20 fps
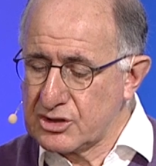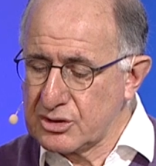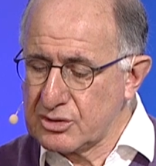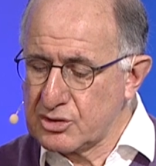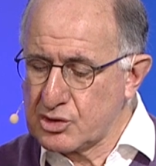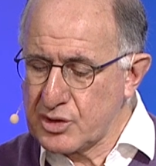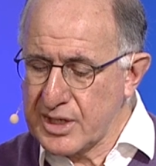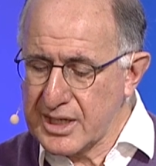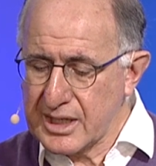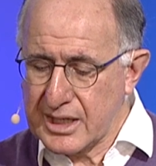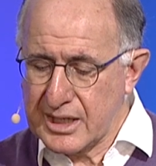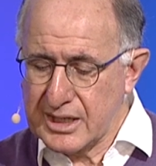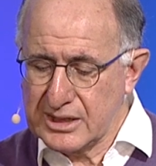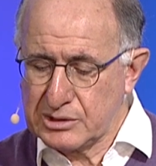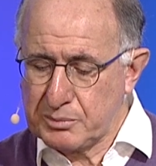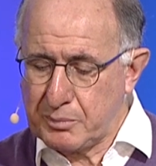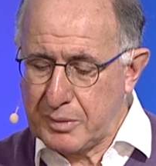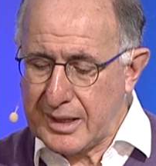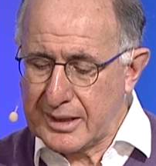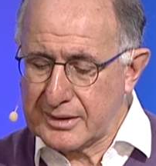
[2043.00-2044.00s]
to drink his
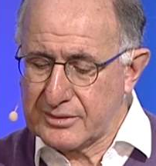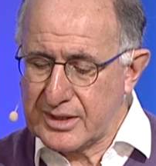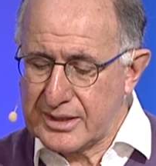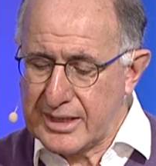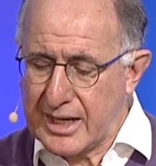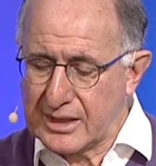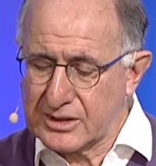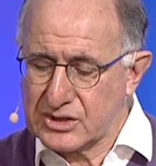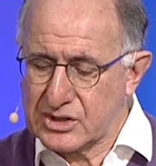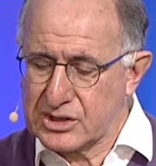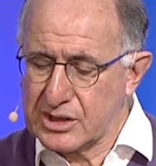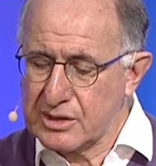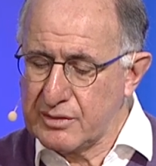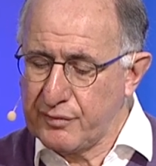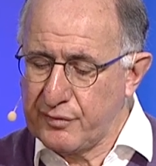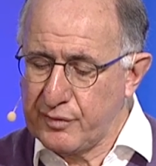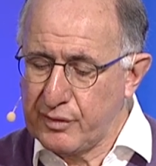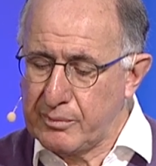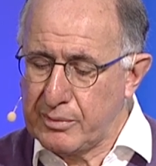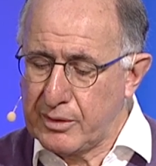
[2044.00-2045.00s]
blood, that our
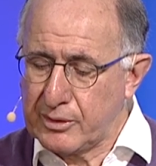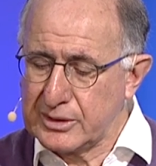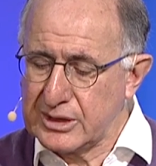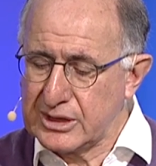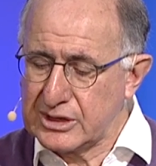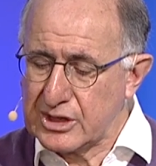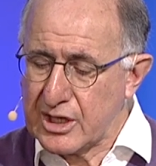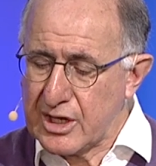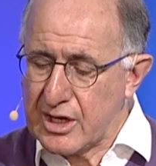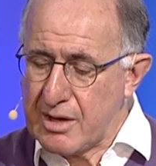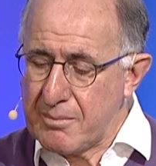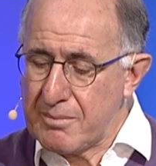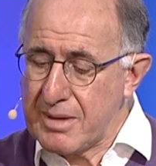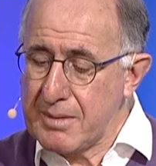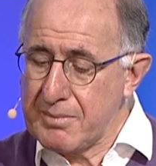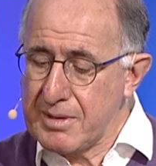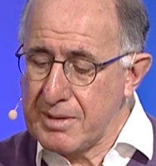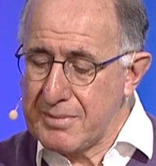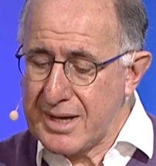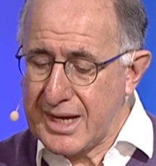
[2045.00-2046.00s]
sinful bodies may
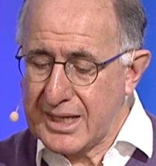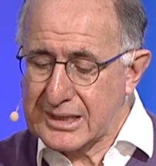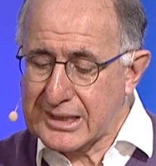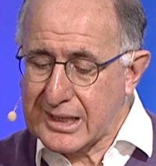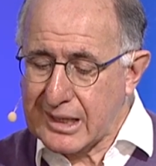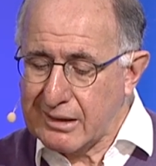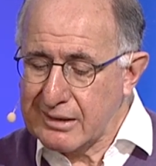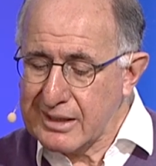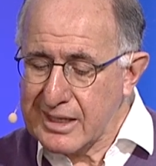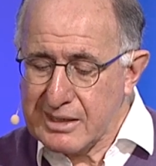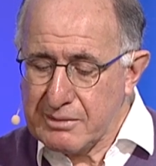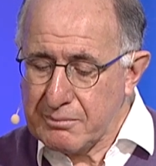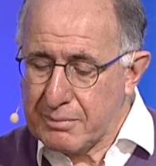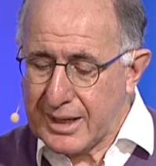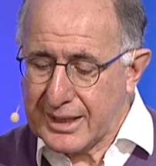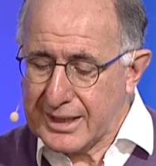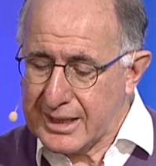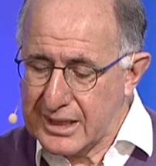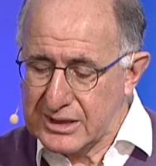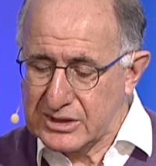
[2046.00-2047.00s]
be made clean
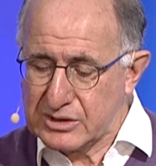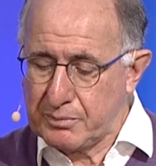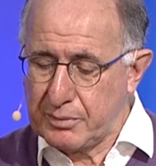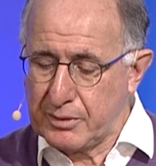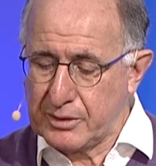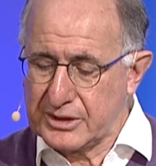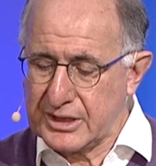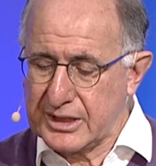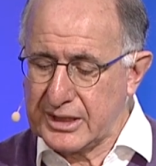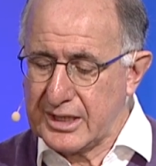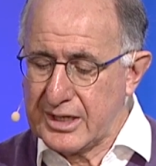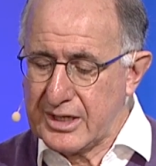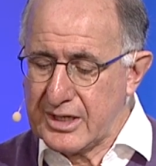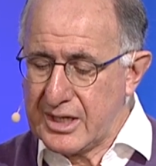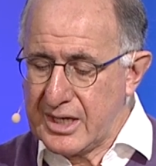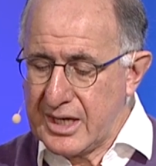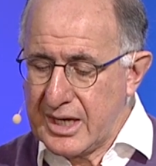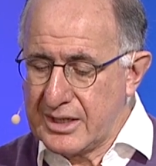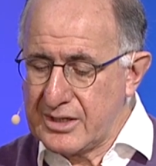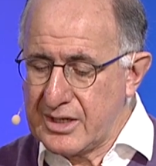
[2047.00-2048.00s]
by his body,
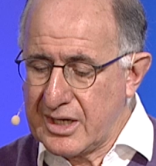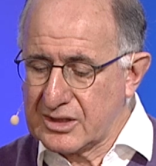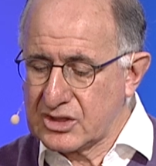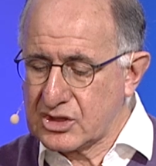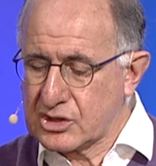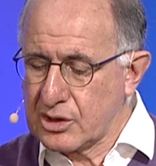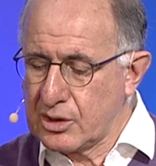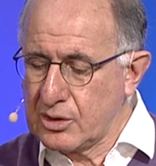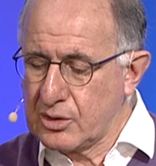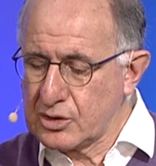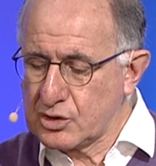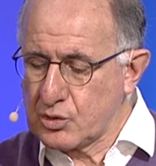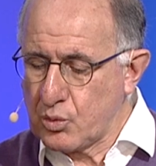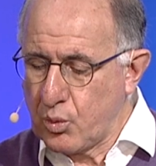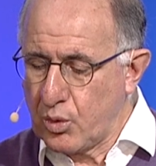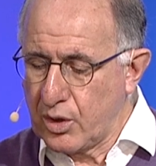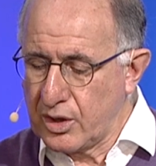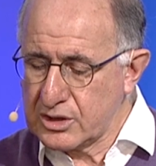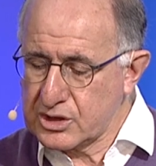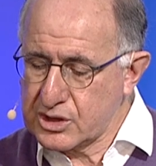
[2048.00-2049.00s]
and our souls
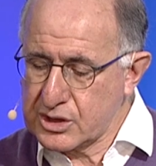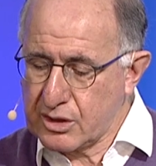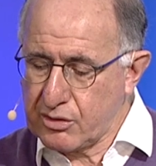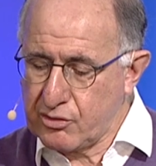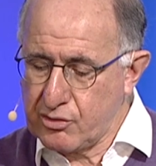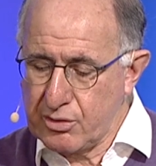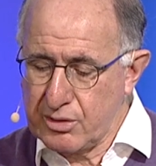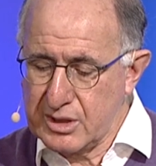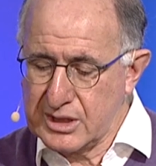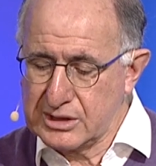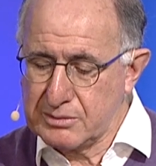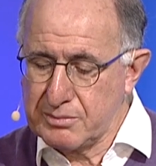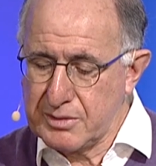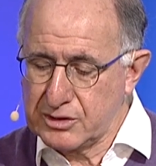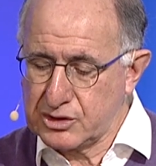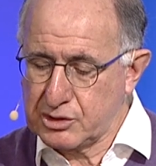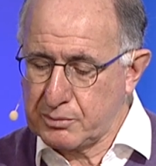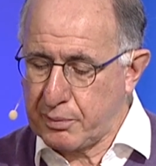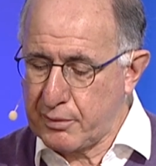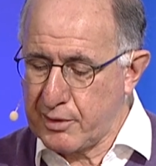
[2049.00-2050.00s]
washed through his
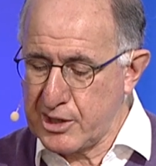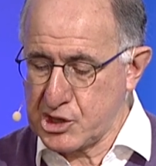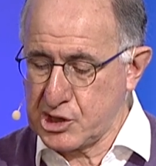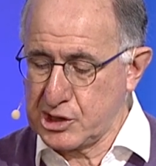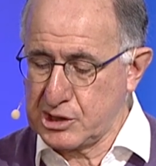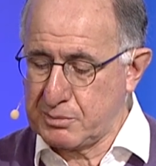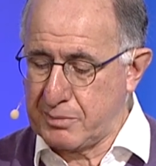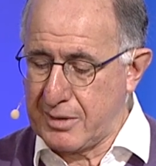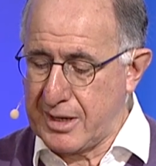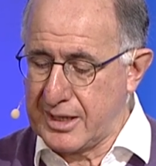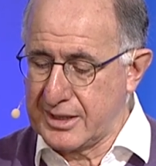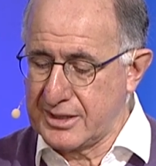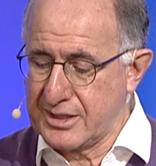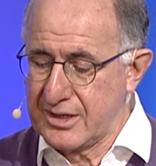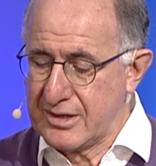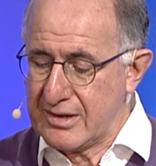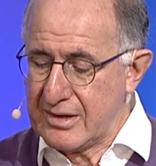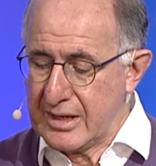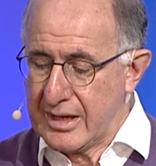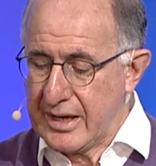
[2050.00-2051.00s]
most precious blood,
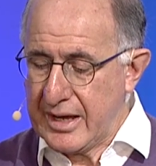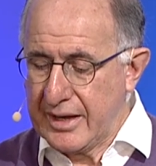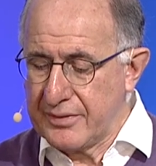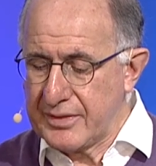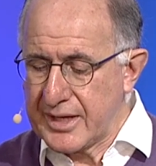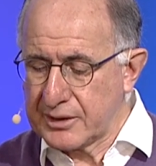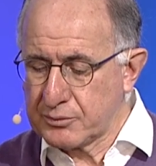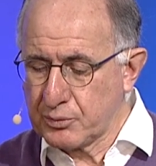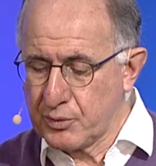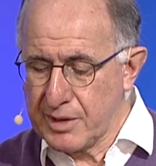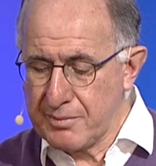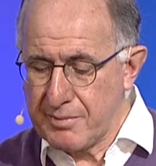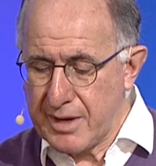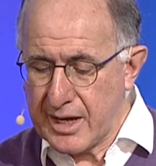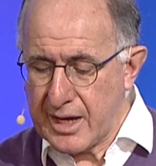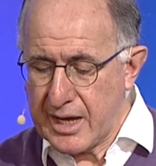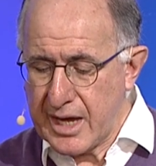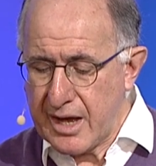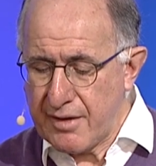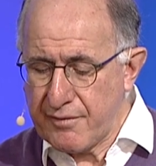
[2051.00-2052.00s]
and that we may
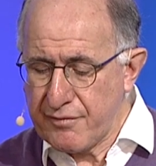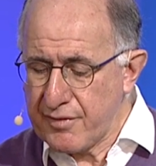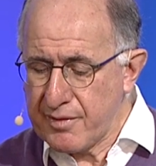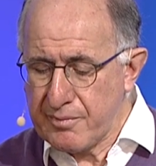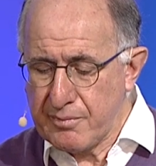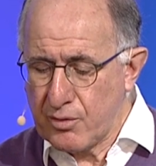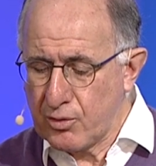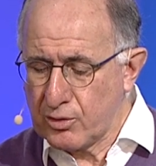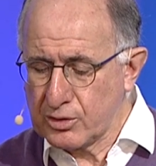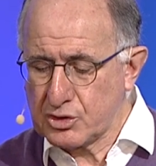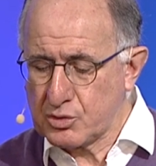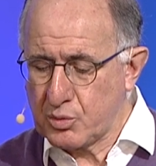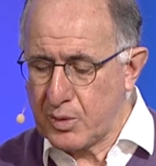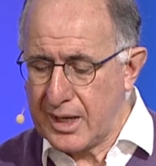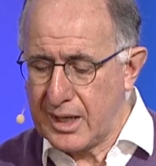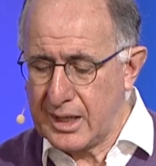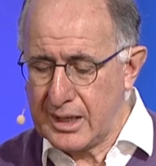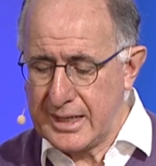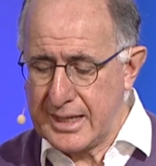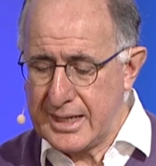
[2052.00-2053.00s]
evermore
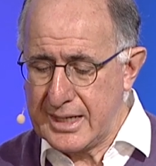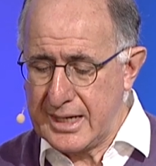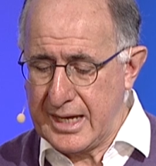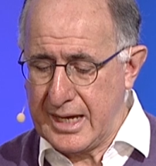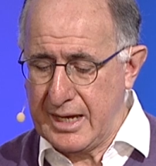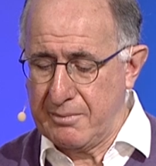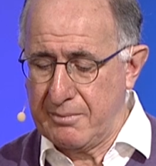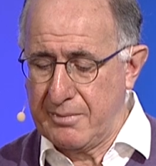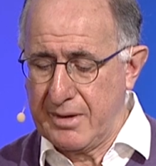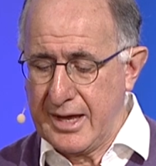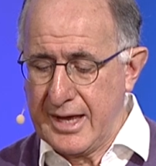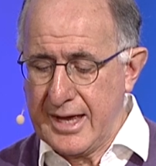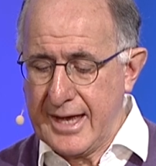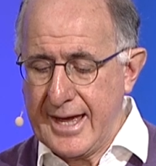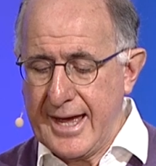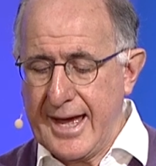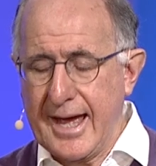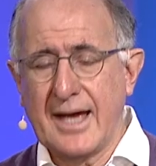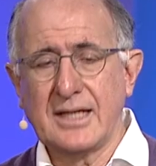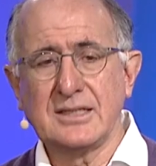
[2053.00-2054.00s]
dwell in him,
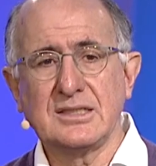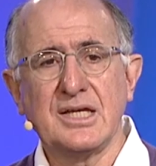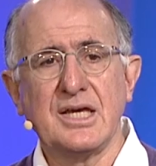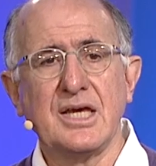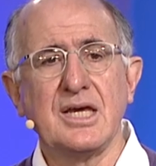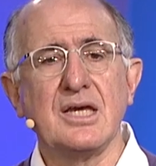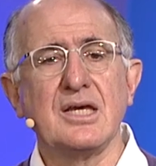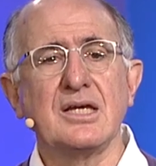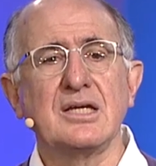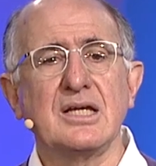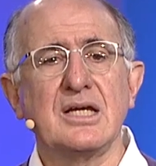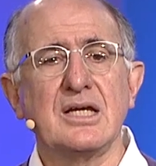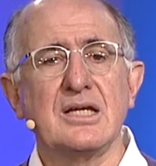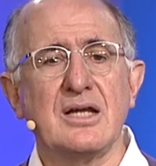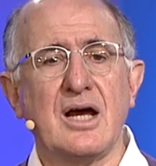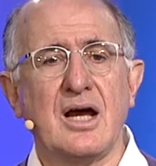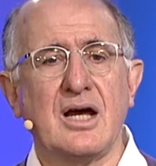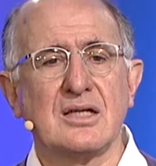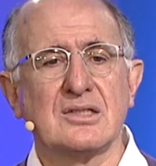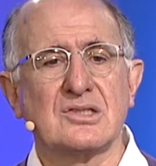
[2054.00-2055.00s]
and he in
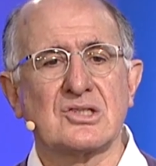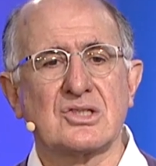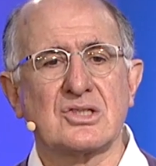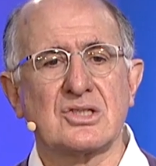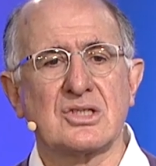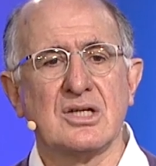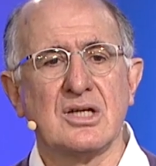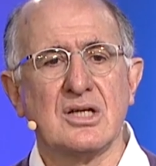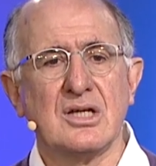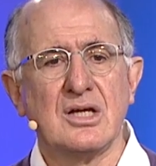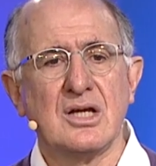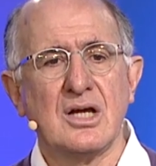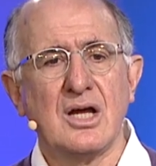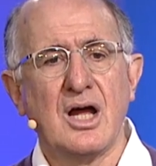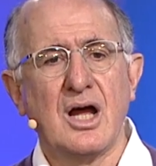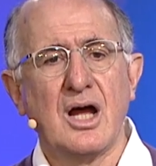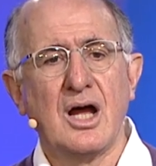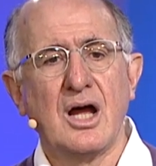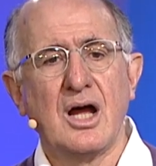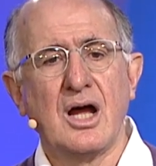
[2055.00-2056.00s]
us.
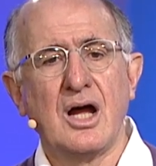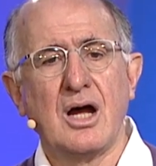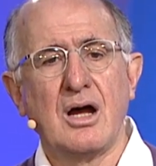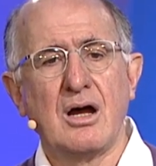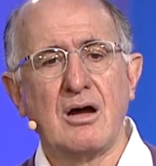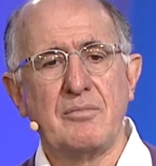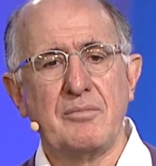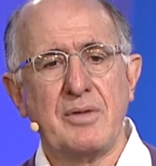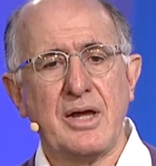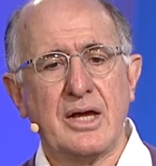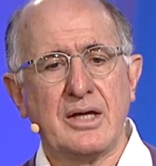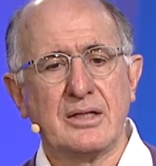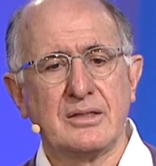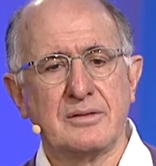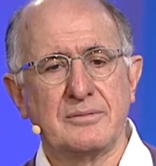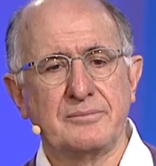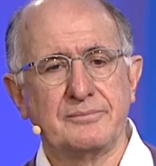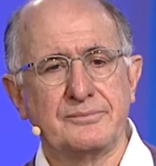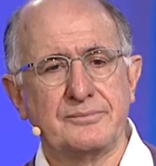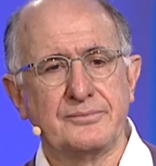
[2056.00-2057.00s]
Amen.